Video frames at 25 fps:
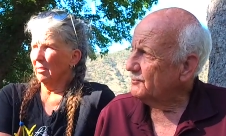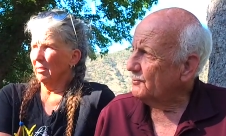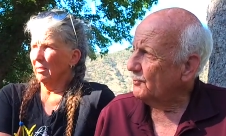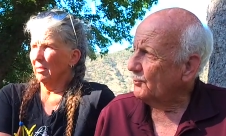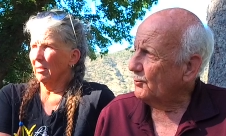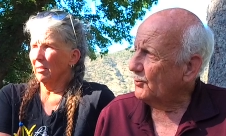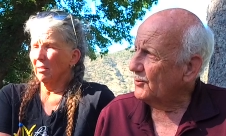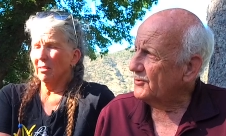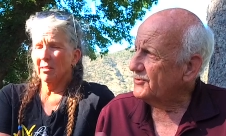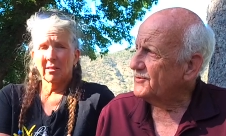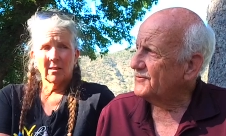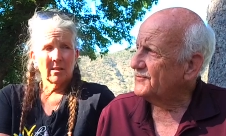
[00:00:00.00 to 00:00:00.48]

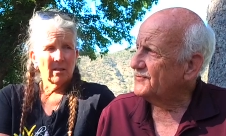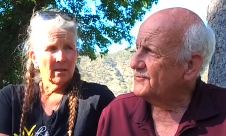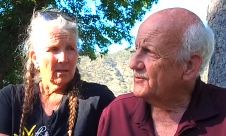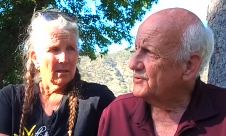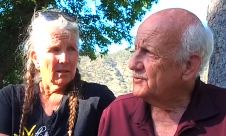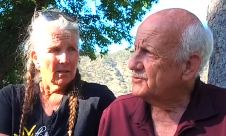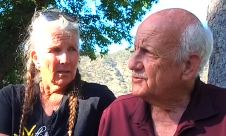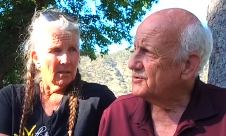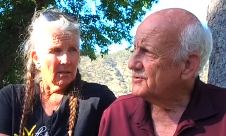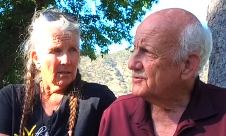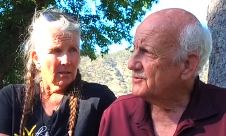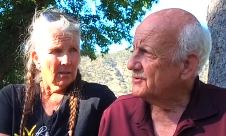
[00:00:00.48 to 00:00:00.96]
Speaker 1: with the
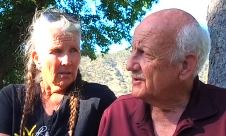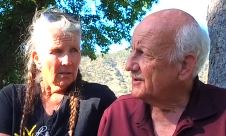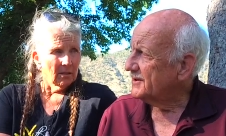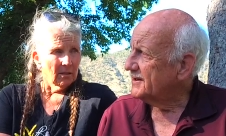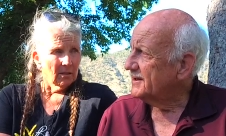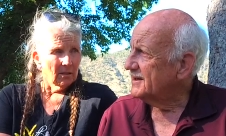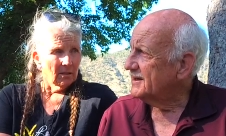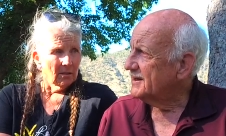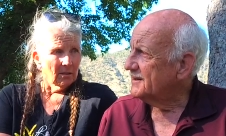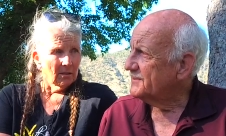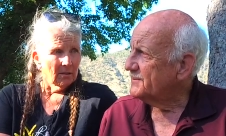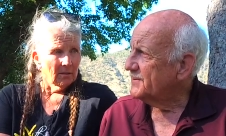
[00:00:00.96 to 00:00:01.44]
future,
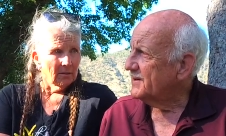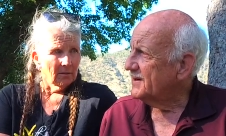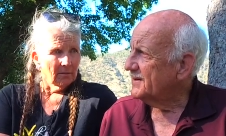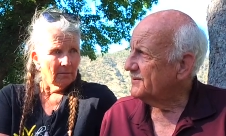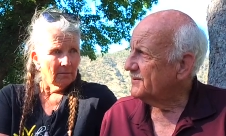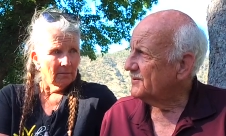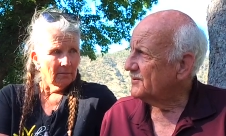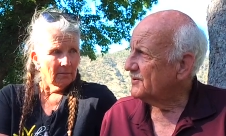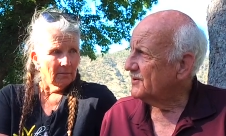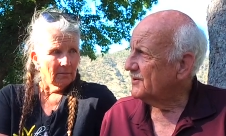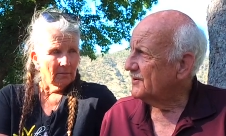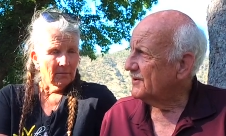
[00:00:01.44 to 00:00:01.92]
looking at
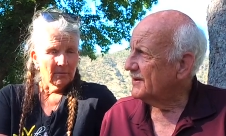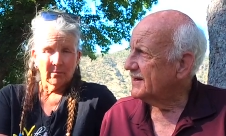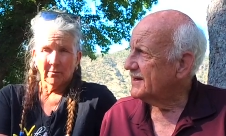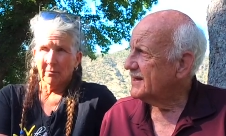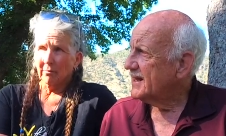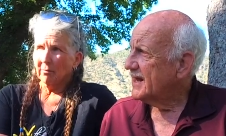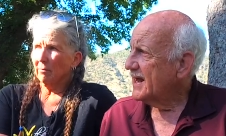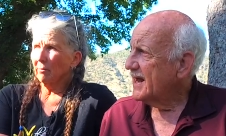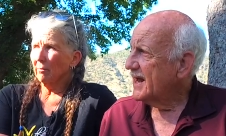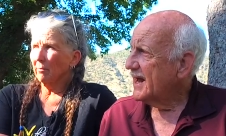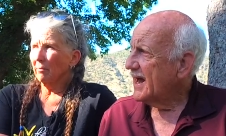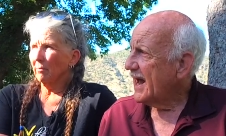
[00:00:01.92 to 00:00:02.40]
people, going,
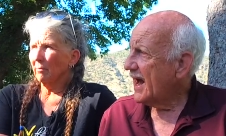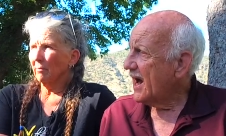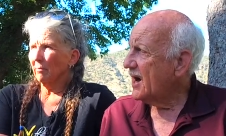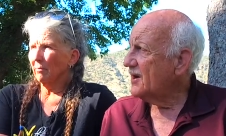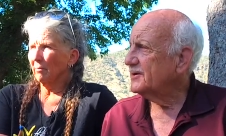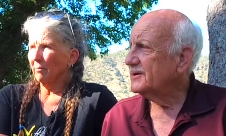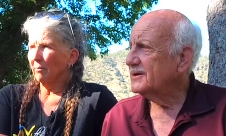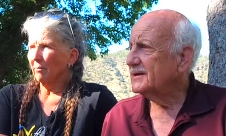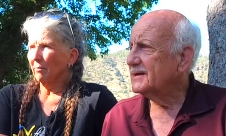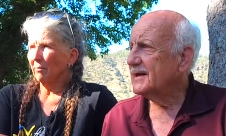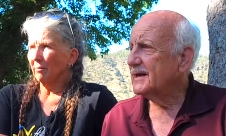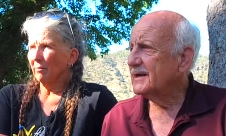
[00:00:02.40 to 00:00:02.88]
how
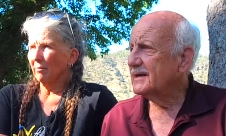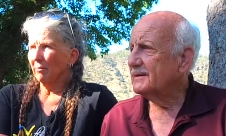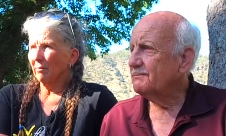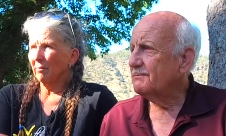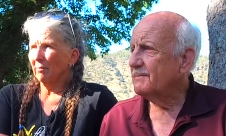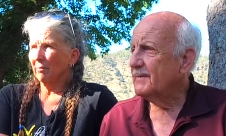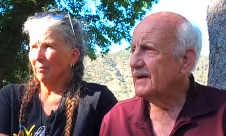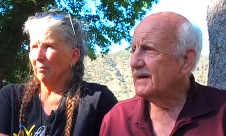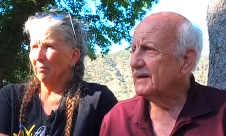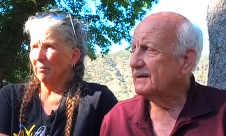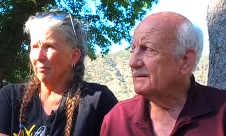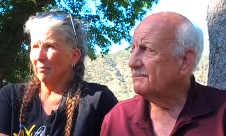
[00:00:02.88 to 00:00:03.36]
can I
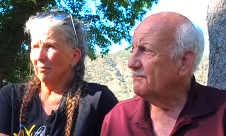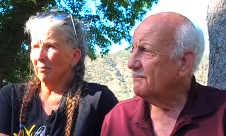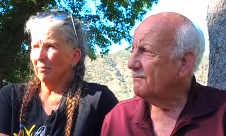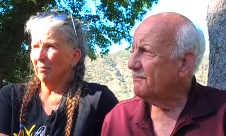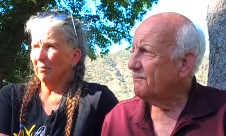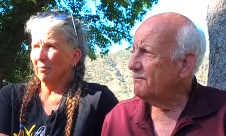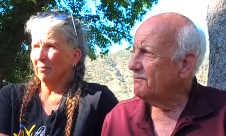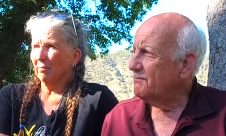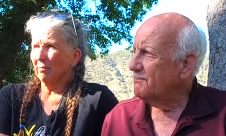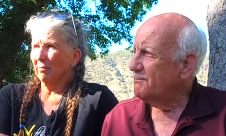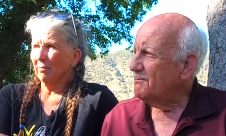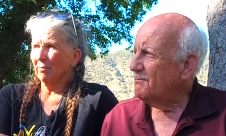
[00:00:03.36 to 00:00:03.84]
make
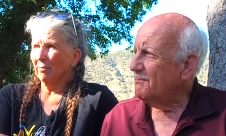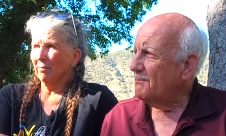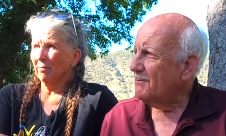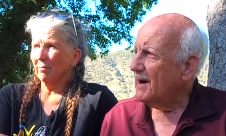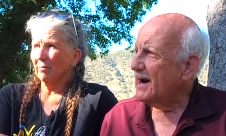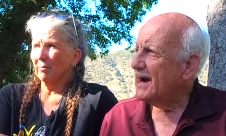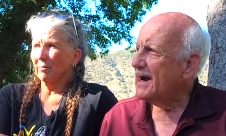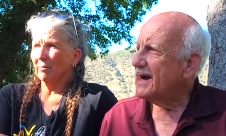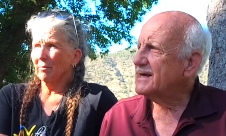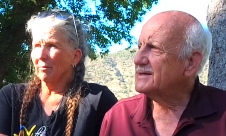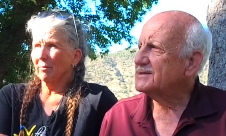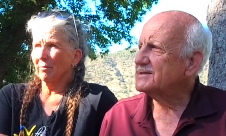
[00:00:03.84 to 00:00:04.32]

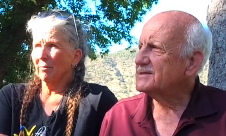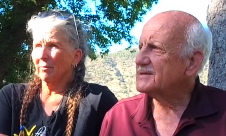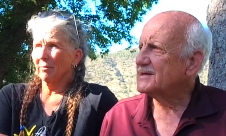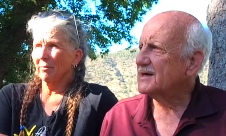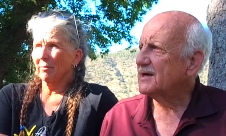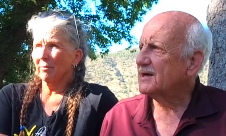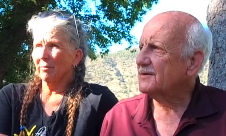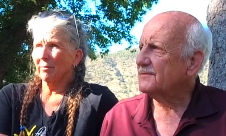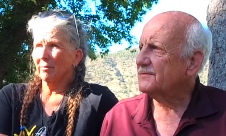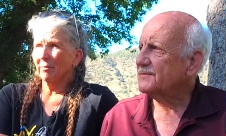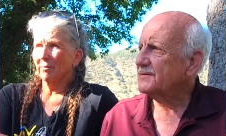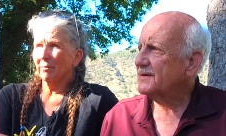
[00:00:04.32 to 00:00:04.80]

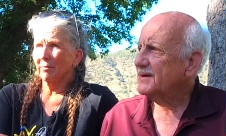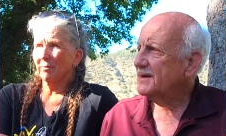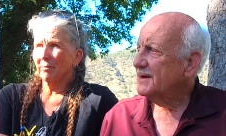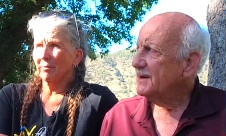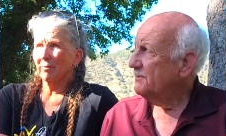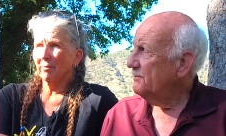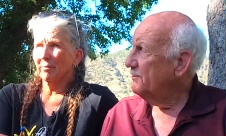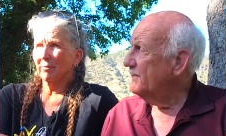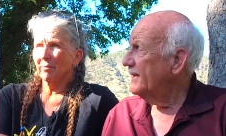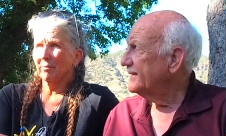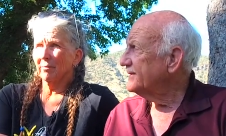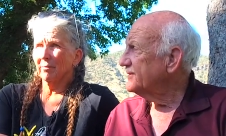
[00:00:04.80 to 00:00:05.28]
myself
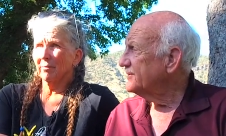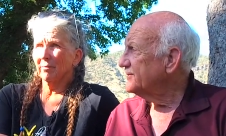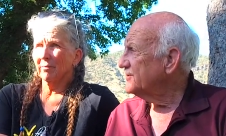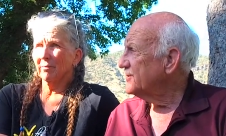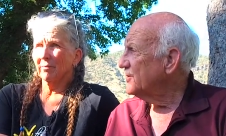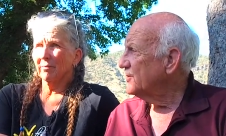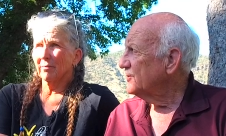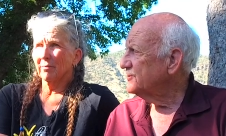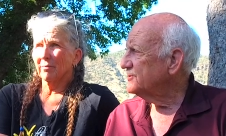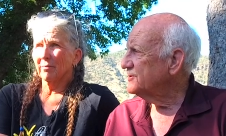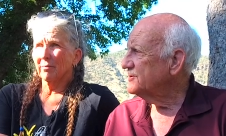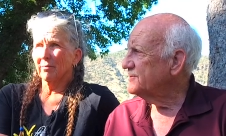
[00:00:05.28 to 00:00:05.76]
better
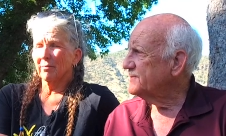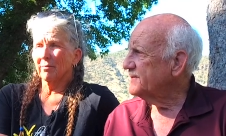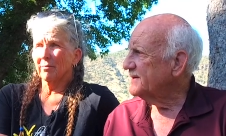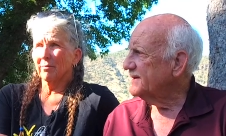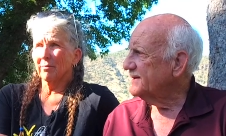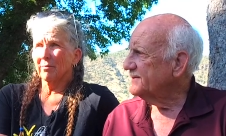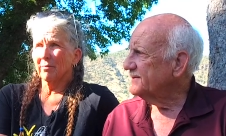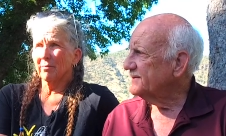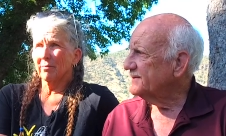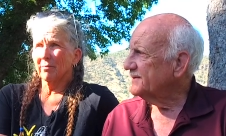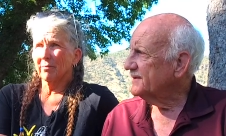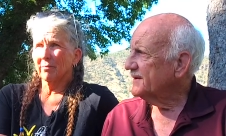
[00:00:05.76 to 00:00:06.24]
known to
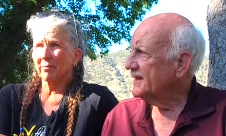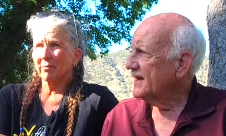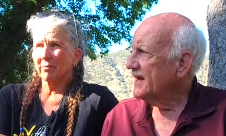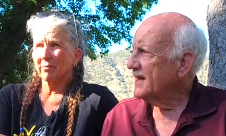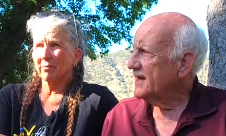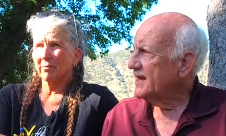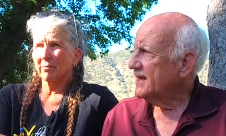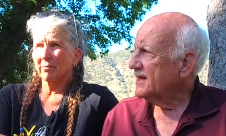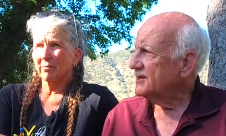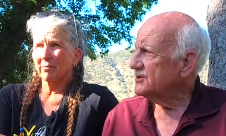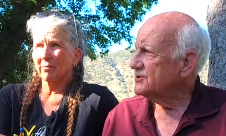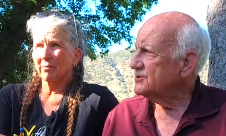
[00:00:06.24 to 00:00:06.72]
people
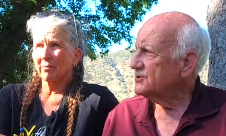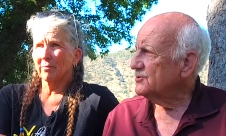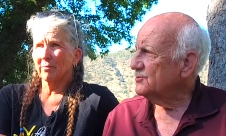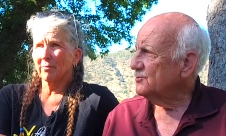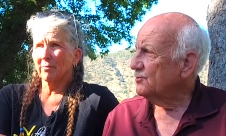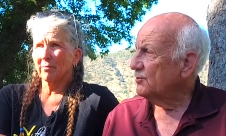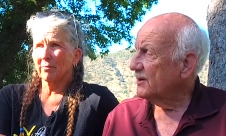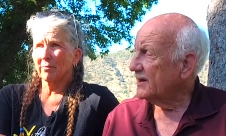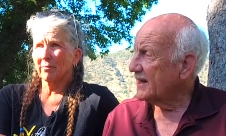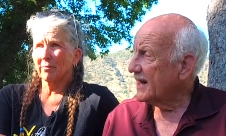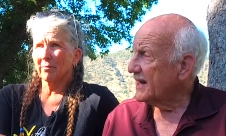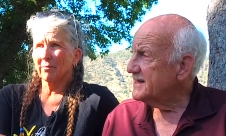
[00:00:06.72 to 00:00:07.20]
as to
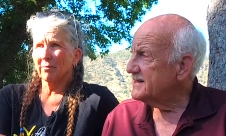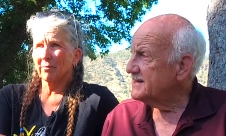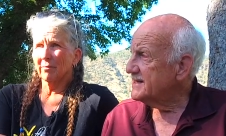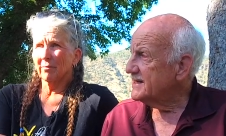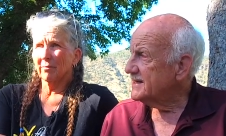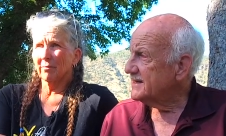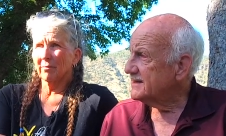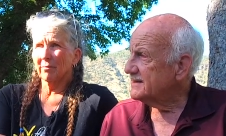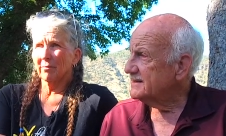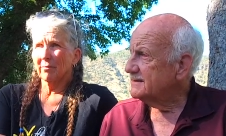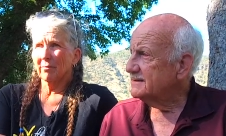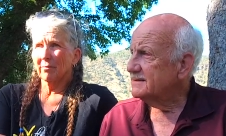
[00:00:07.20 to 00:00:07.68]
what I
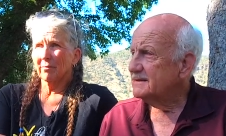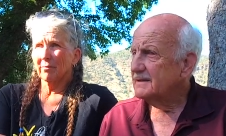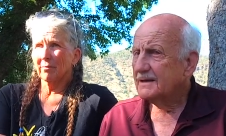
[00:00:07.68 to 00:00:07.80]
did?